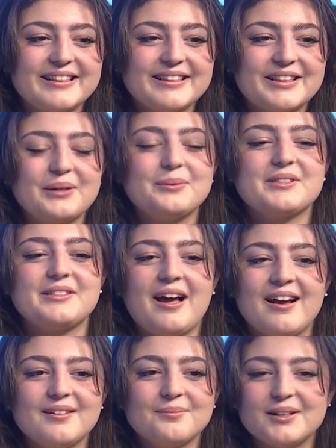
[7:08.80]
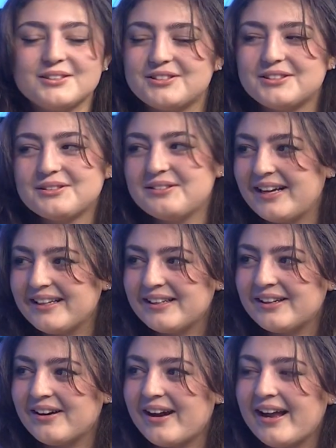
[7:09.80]
there was not much to do that
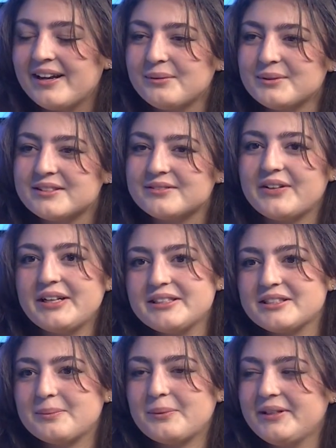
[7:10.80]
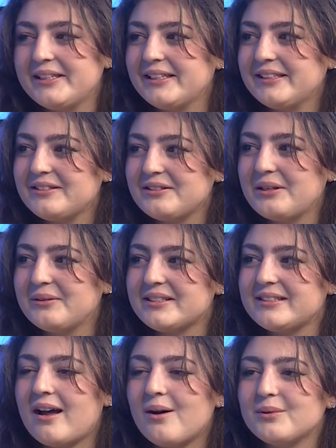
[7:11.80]
year, and it was very disappointing because,
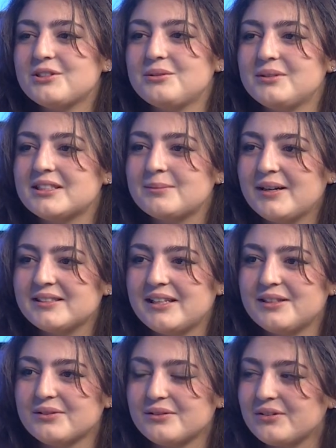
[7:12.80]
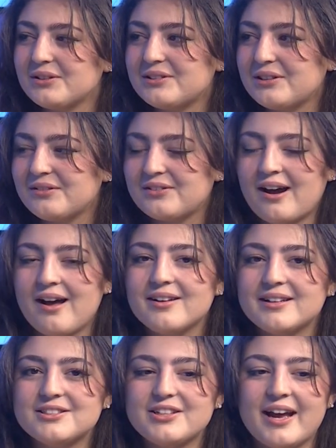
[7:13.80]
it's not what you would expect out of your first year of
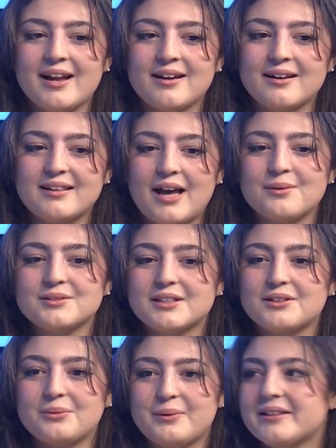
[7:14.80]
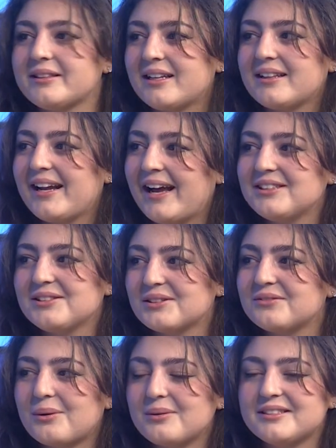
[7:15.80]
college, and that was like the one thing that I had to
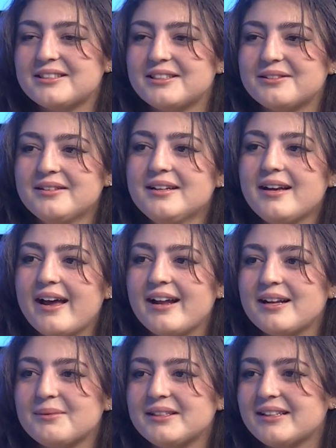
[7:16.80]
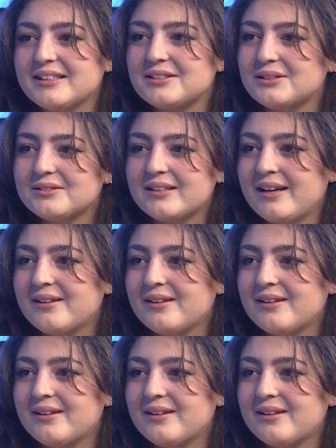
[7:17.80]
look forward to. And I mean, that's the